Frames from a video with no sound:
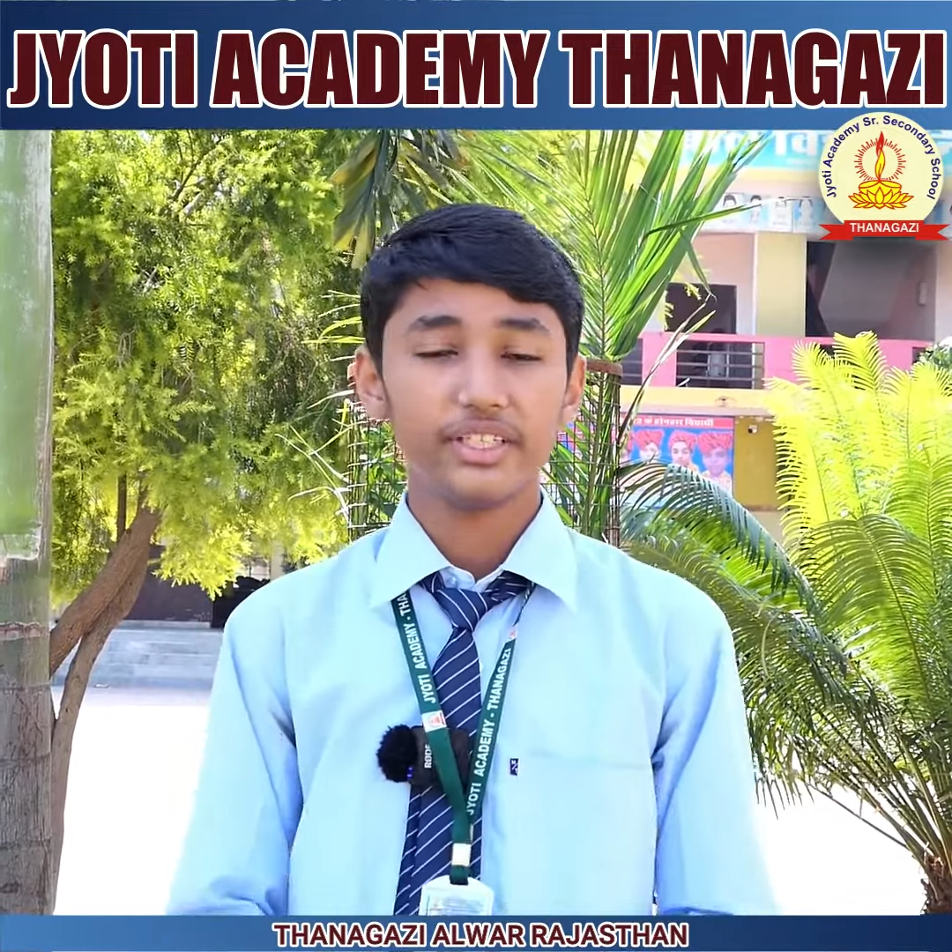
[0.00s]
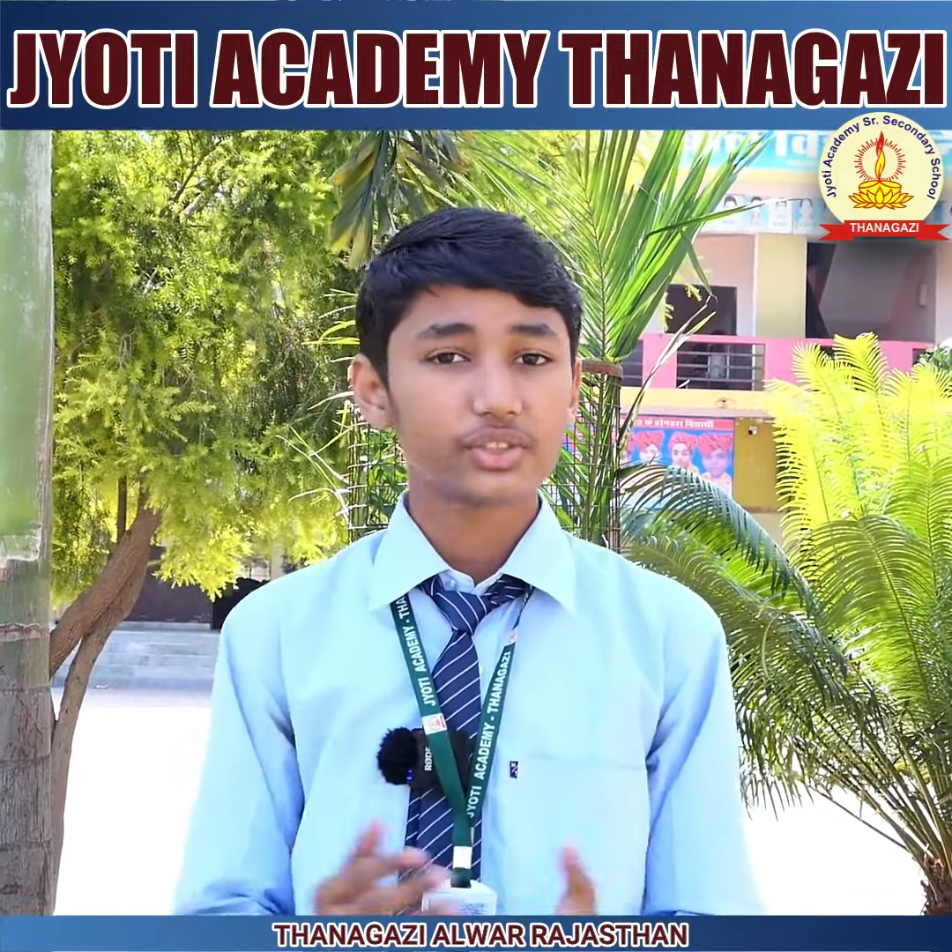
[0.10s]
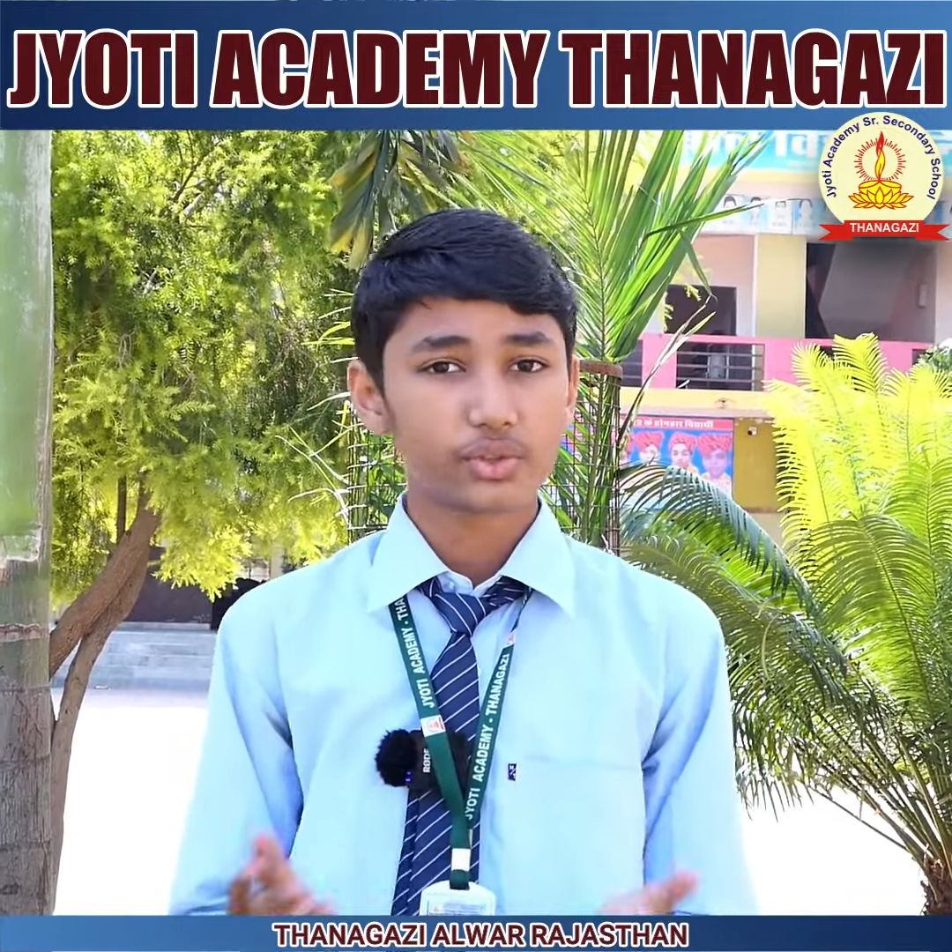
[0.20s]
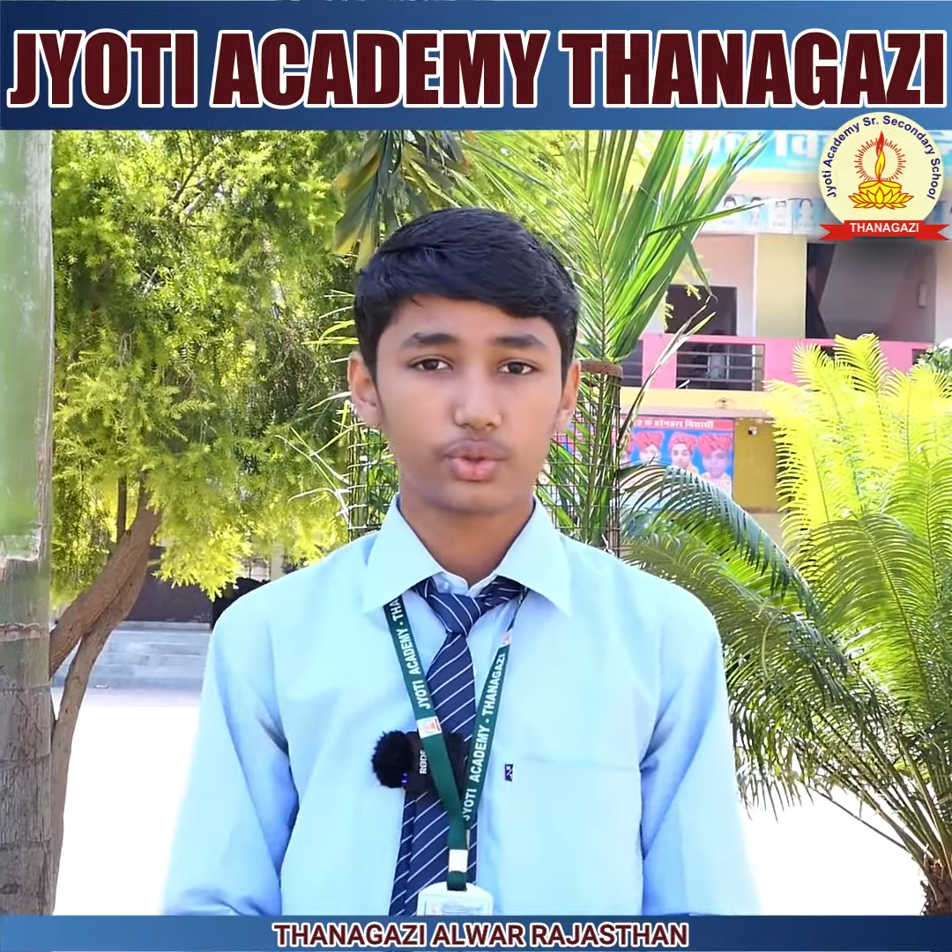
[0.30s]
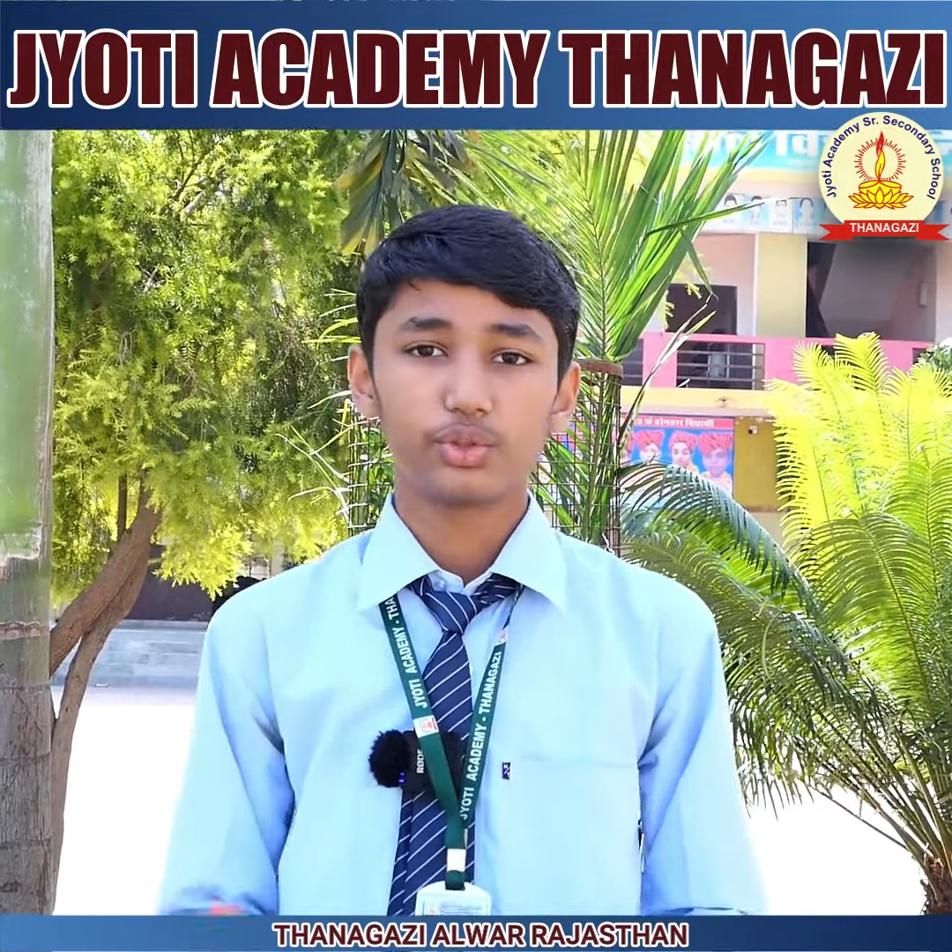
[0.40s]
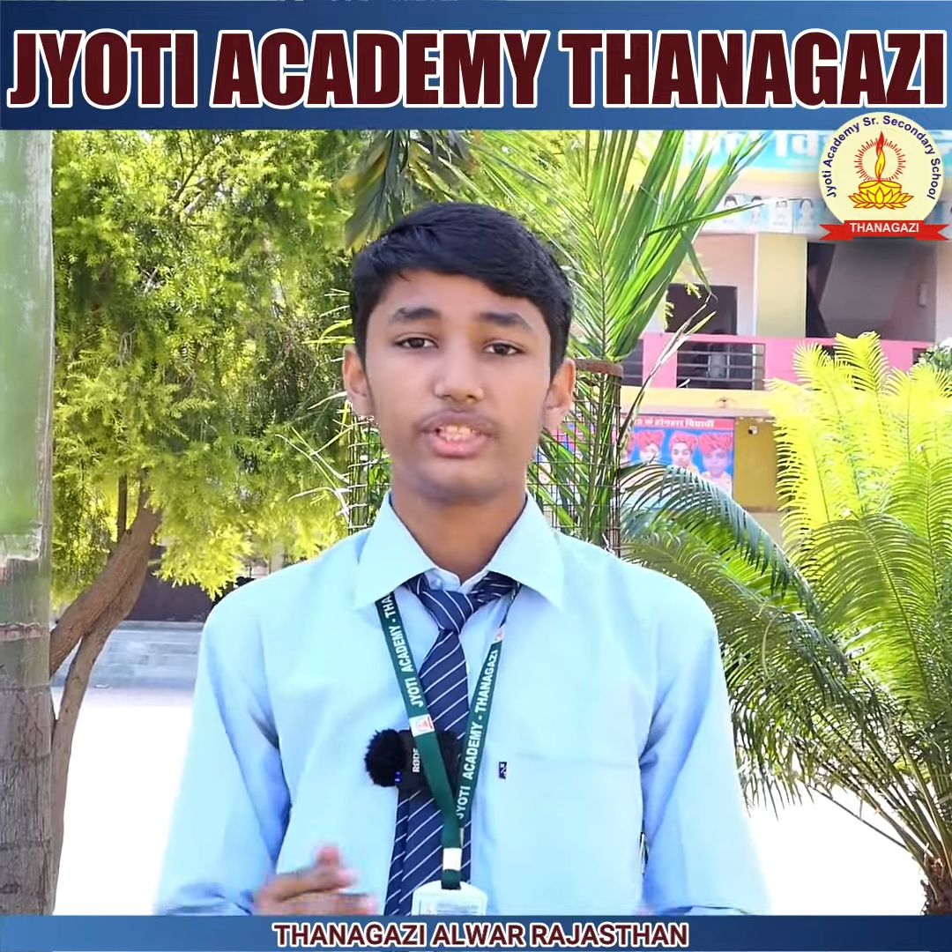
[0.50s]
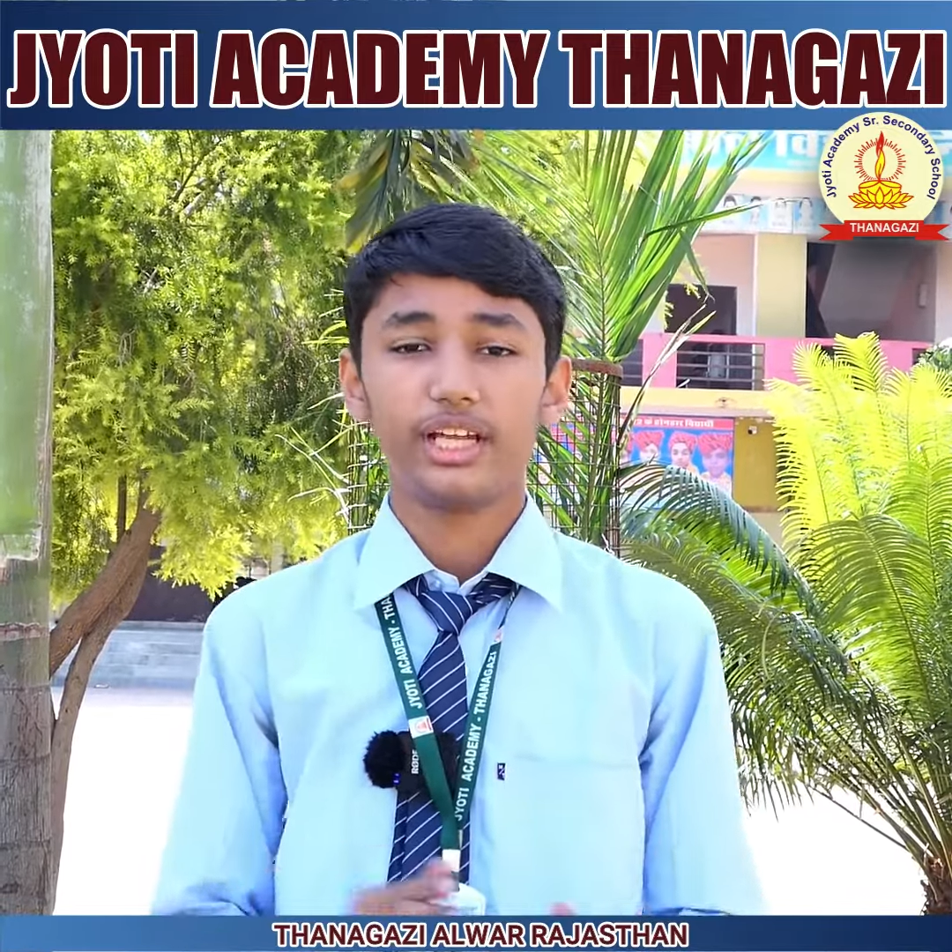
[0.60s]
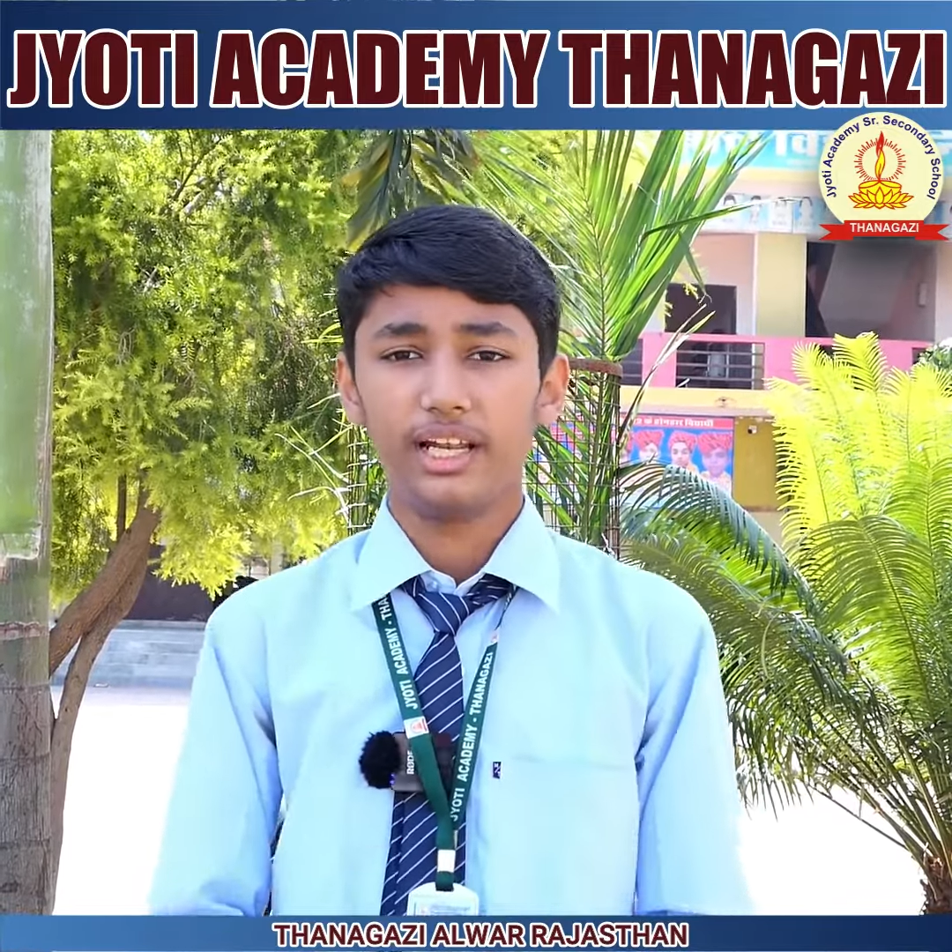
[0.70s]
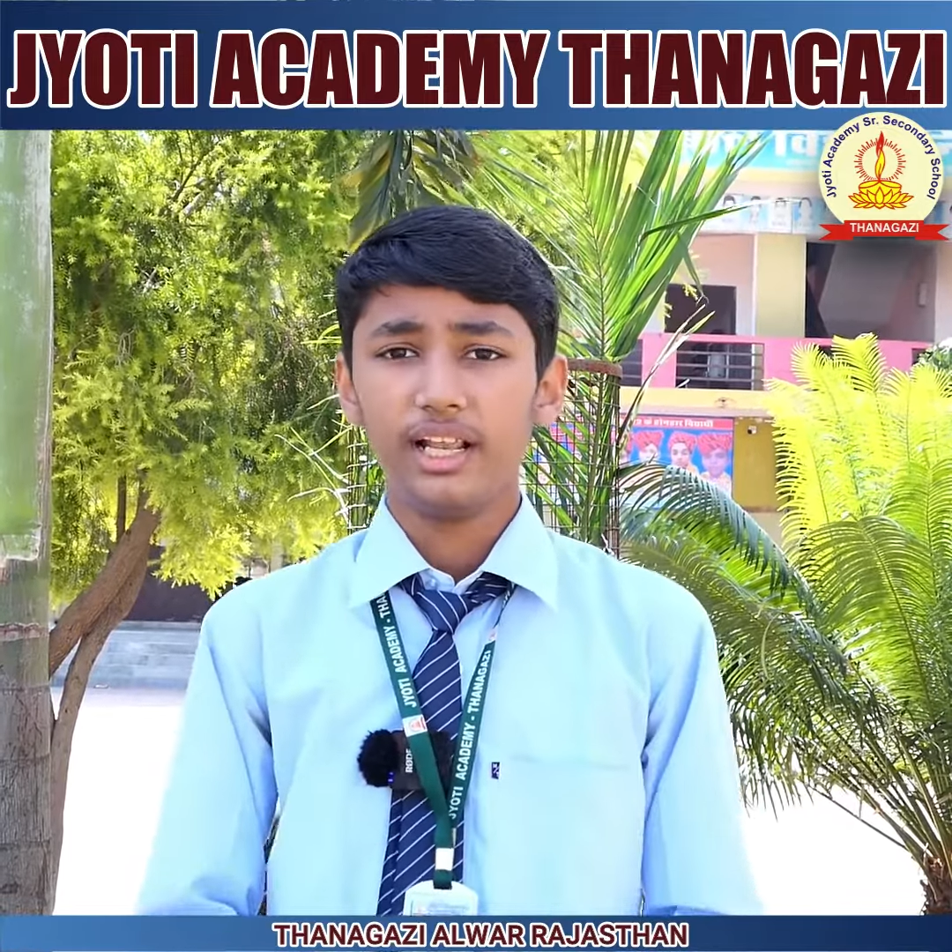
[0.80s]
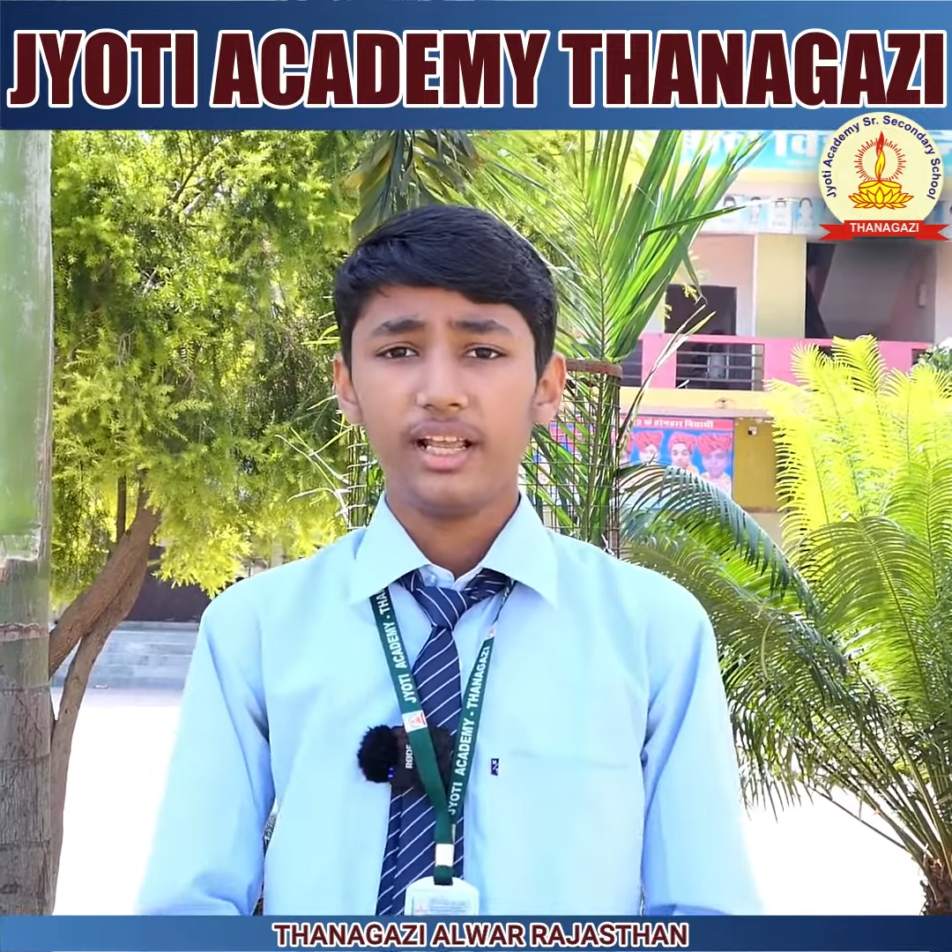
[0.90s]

is crucial.